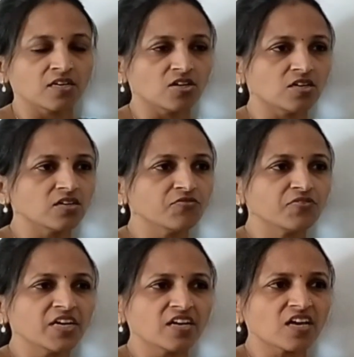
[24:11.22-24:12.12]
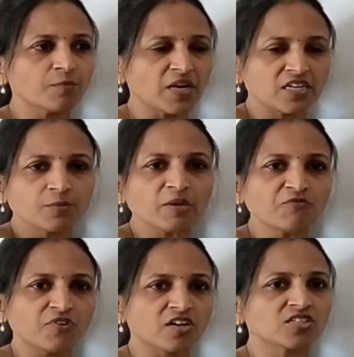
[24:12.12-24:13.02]
Uh, there are
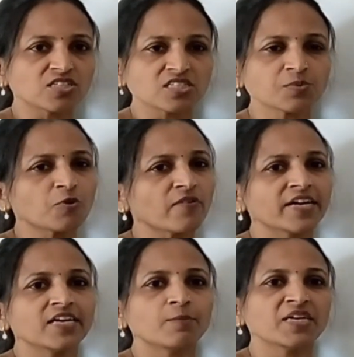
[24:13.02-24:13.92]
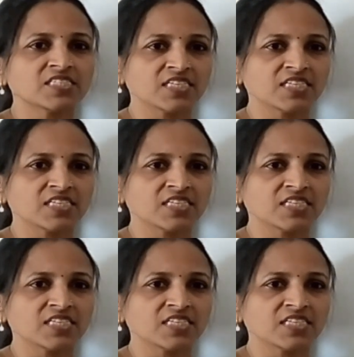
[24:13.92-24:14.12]
multiple functions provided by